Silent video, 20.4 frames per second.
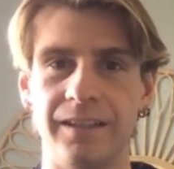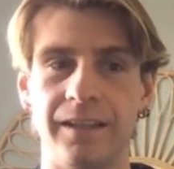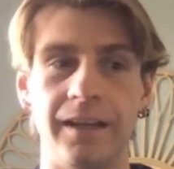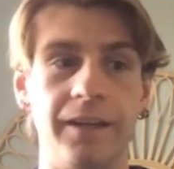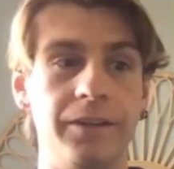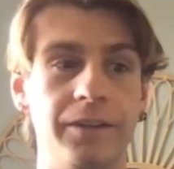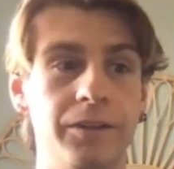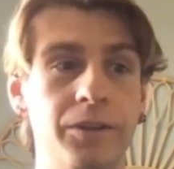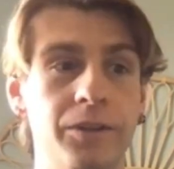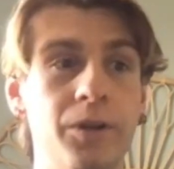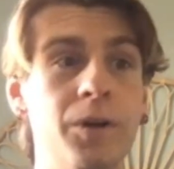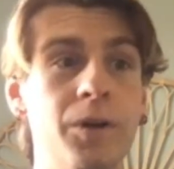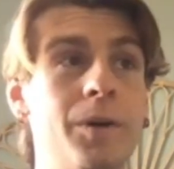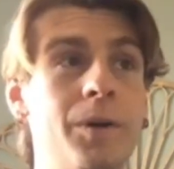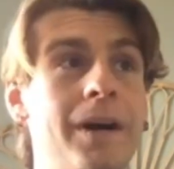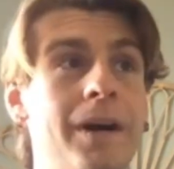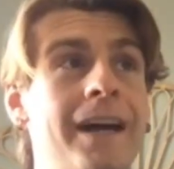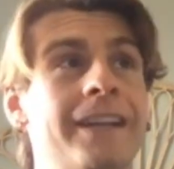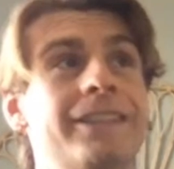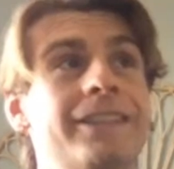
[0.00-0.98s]
No,
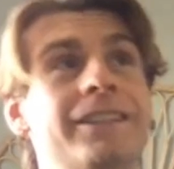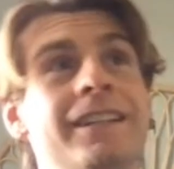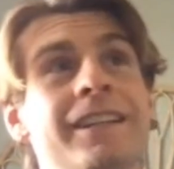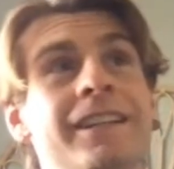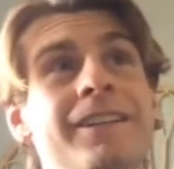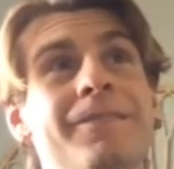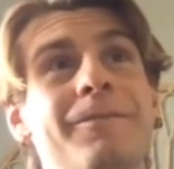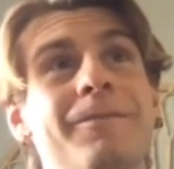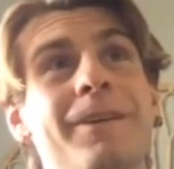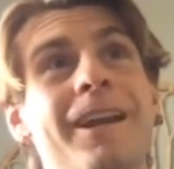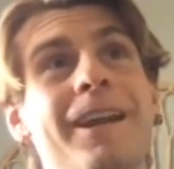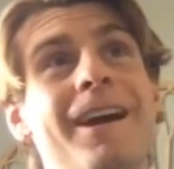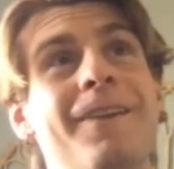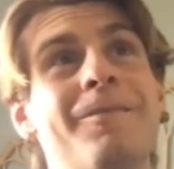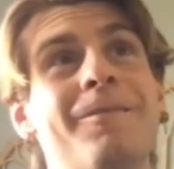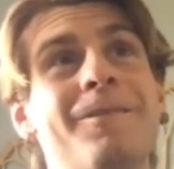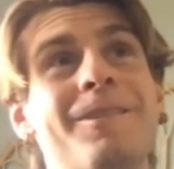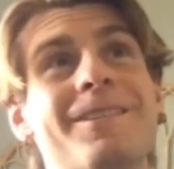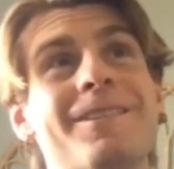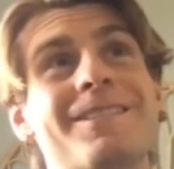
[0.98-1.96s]
actually, when I
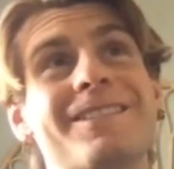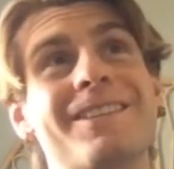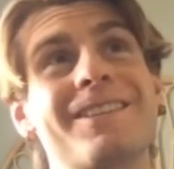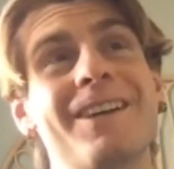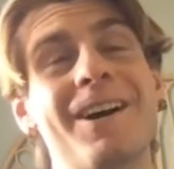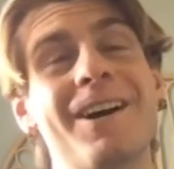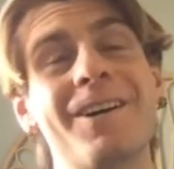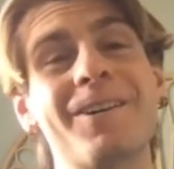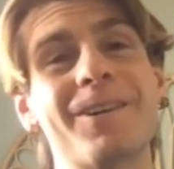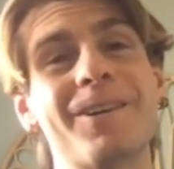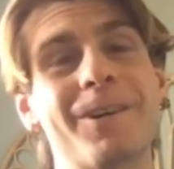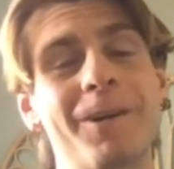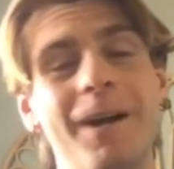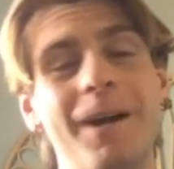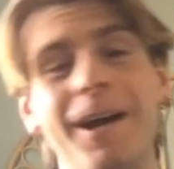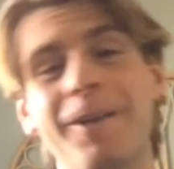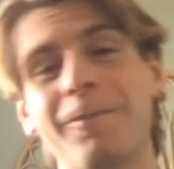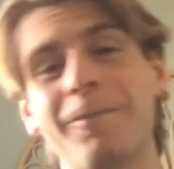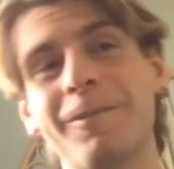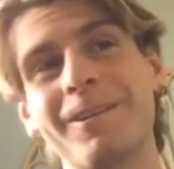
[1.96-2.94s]
was younger,
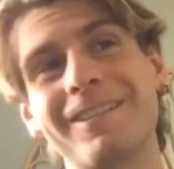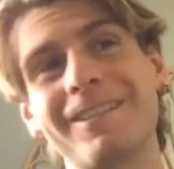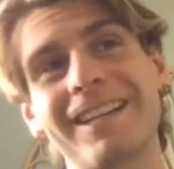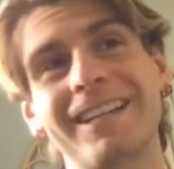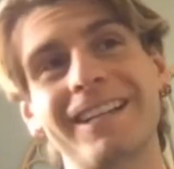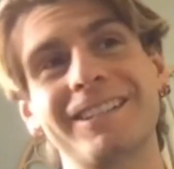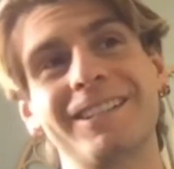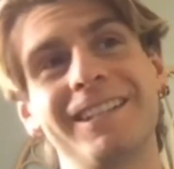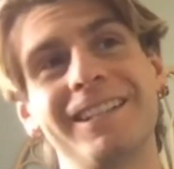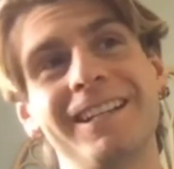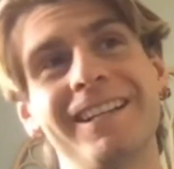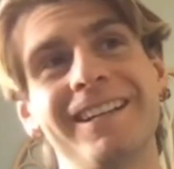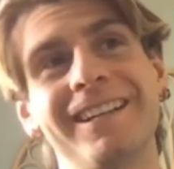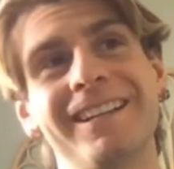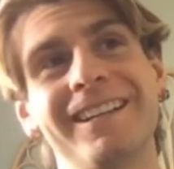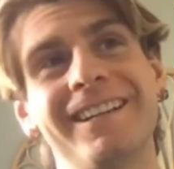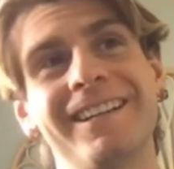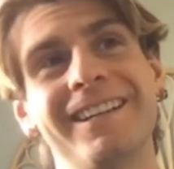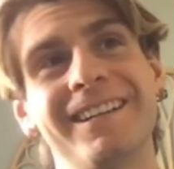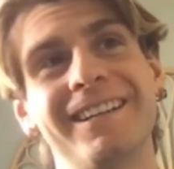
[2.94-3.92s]
I was actually
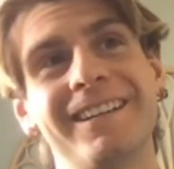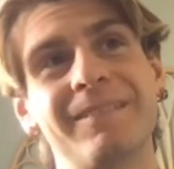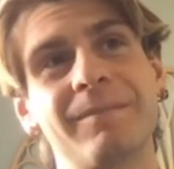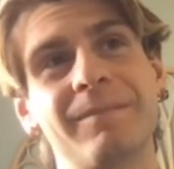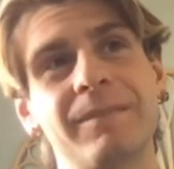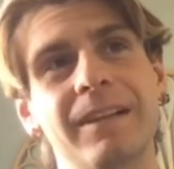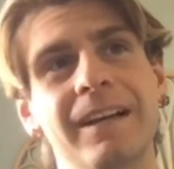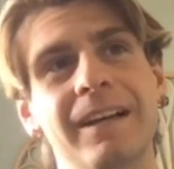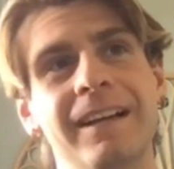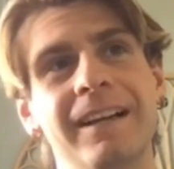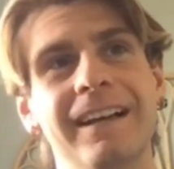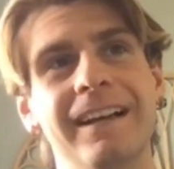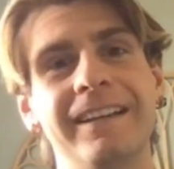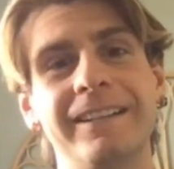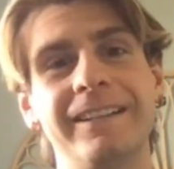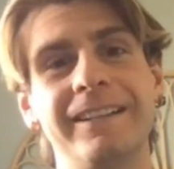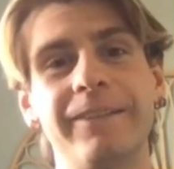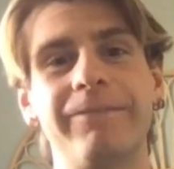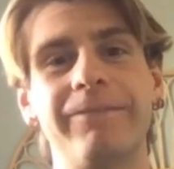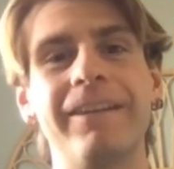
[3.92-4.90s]
a
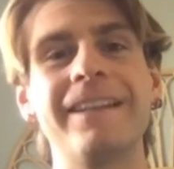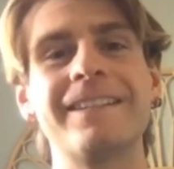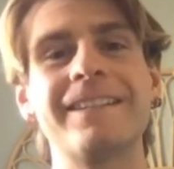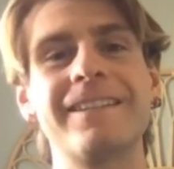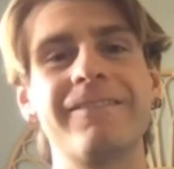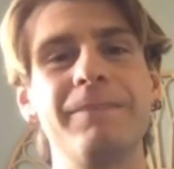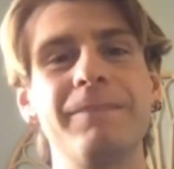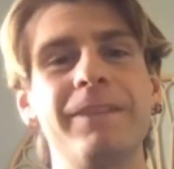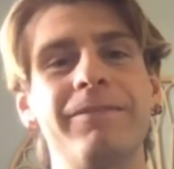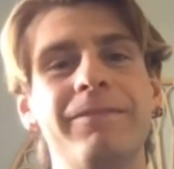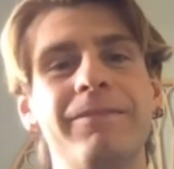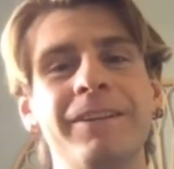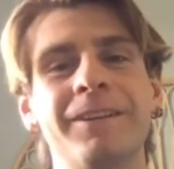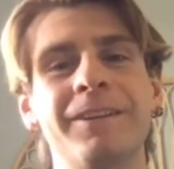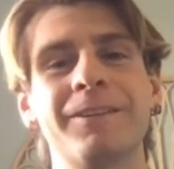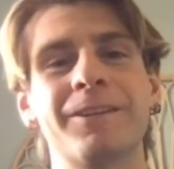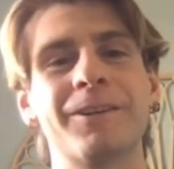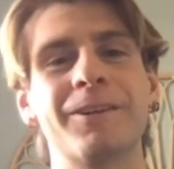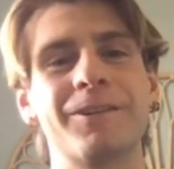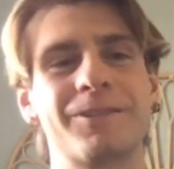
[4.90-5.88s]
defensive
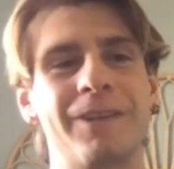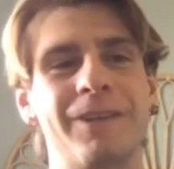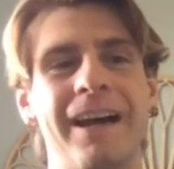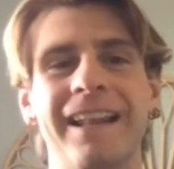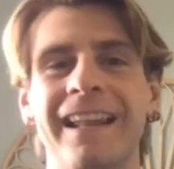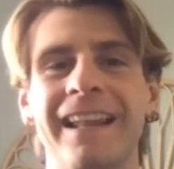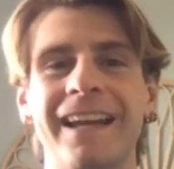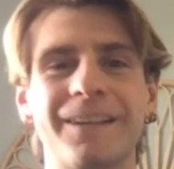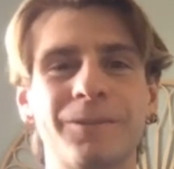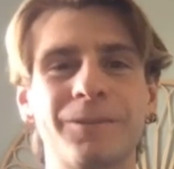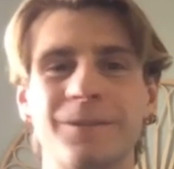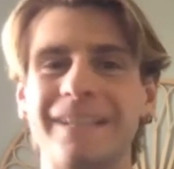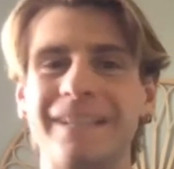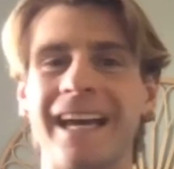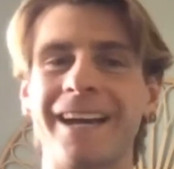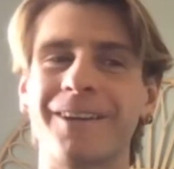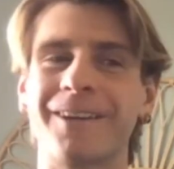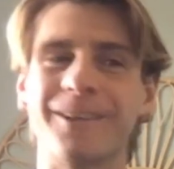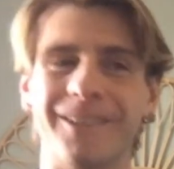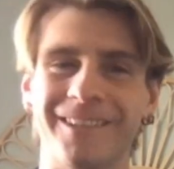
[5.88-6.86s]
midfielder. So I like to
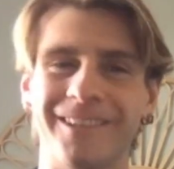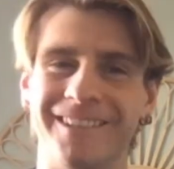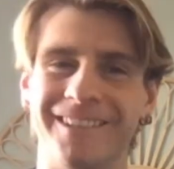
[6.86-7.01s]
tackle.